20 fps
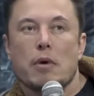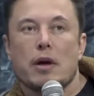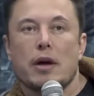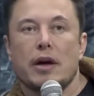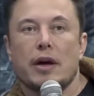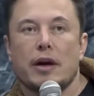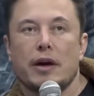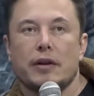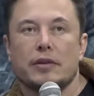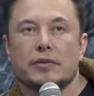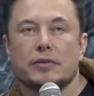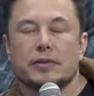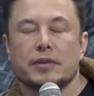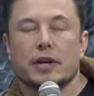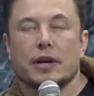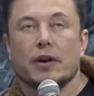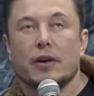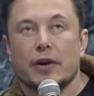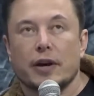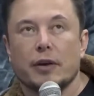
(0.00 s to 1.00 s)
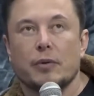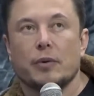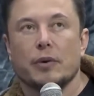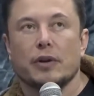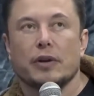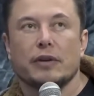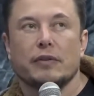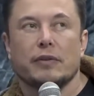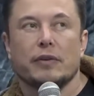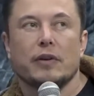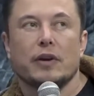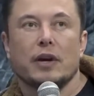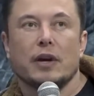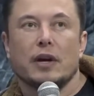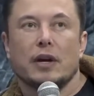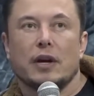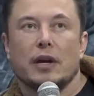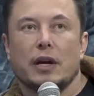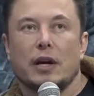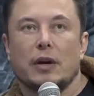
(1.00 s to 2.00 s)
And it was like, okay, well,
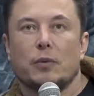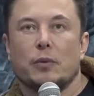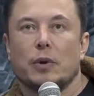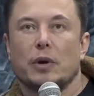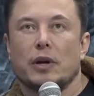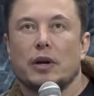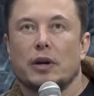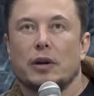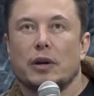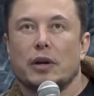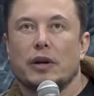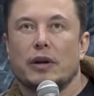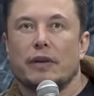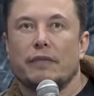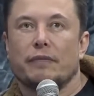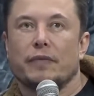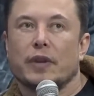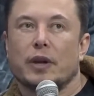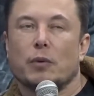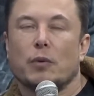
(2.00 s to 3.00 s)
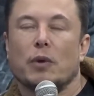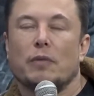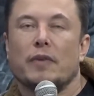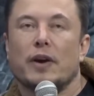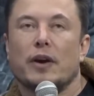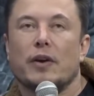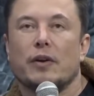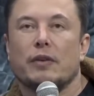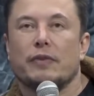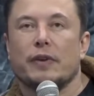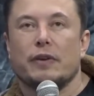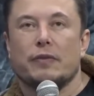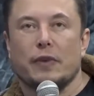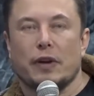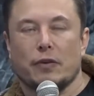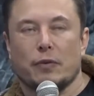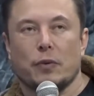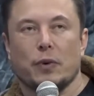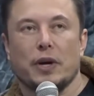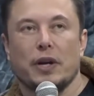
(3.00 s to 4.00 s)
it won't matter
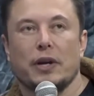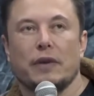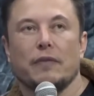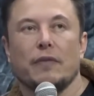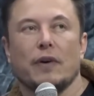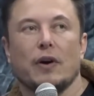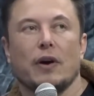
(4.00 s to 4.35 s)
if we